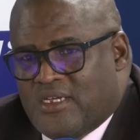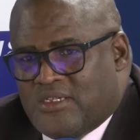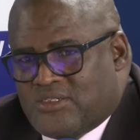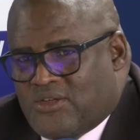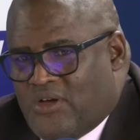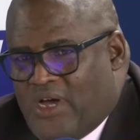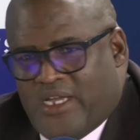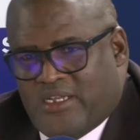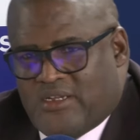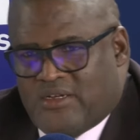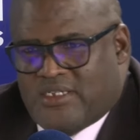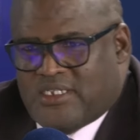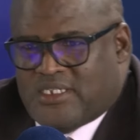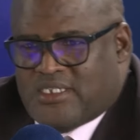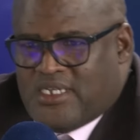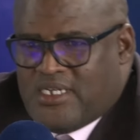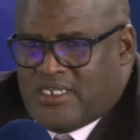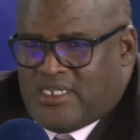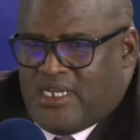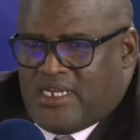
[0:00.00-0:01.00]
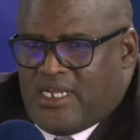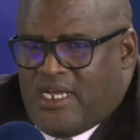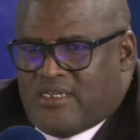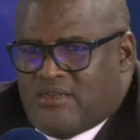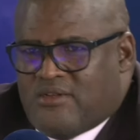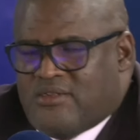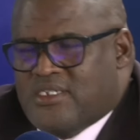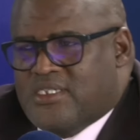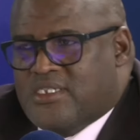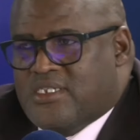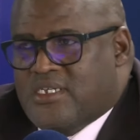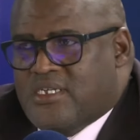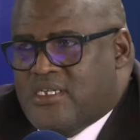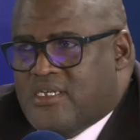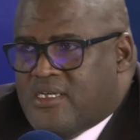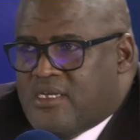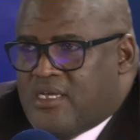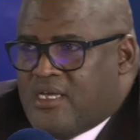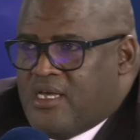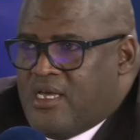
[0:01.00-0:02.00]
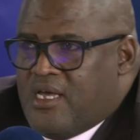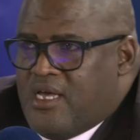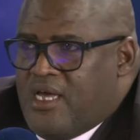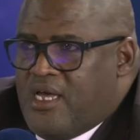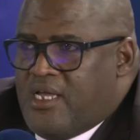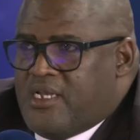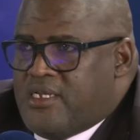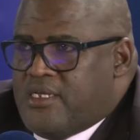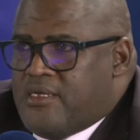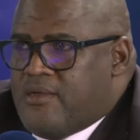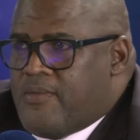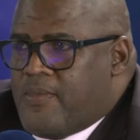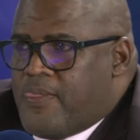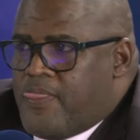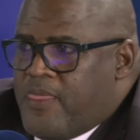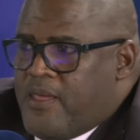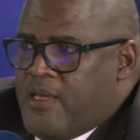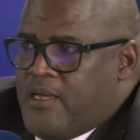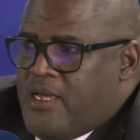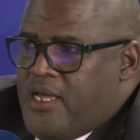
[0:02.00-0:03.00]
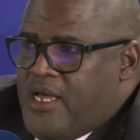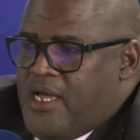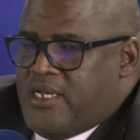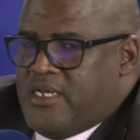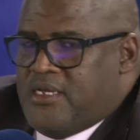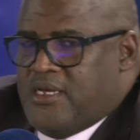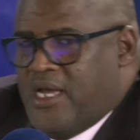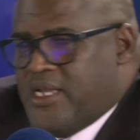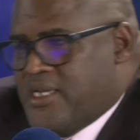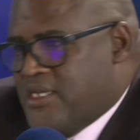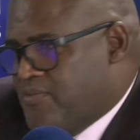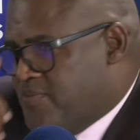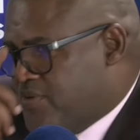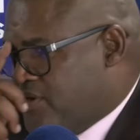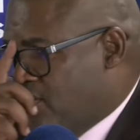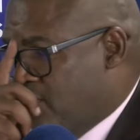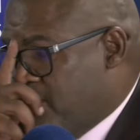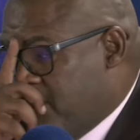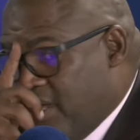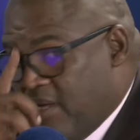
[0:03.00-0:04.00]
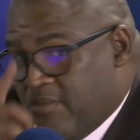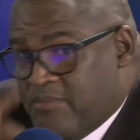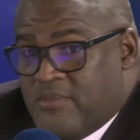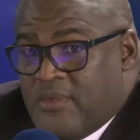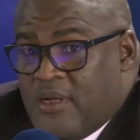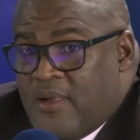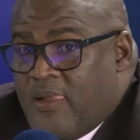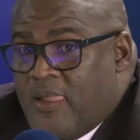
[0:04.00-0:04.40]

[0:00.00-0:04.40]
So I don't see it. And I don't see any problem